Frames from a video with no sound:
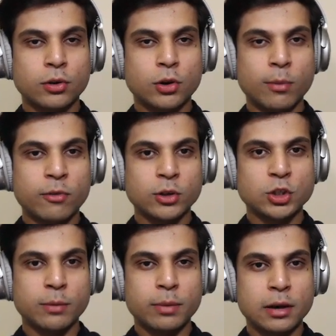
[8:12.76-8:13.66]
top of which
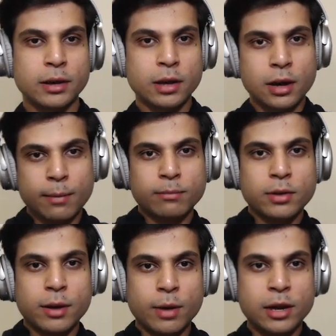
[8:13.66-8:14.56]
I'm building? And
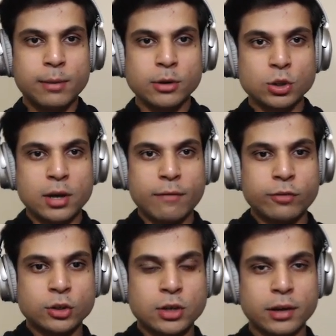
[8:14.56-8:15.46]
am I able to
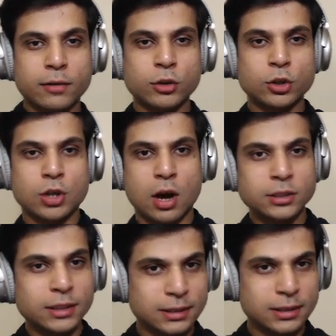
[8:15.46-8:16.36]
leverage like different
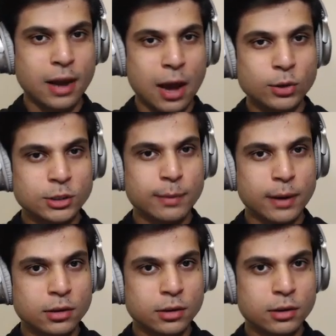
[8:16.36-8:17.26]
shards? Is that how it's built?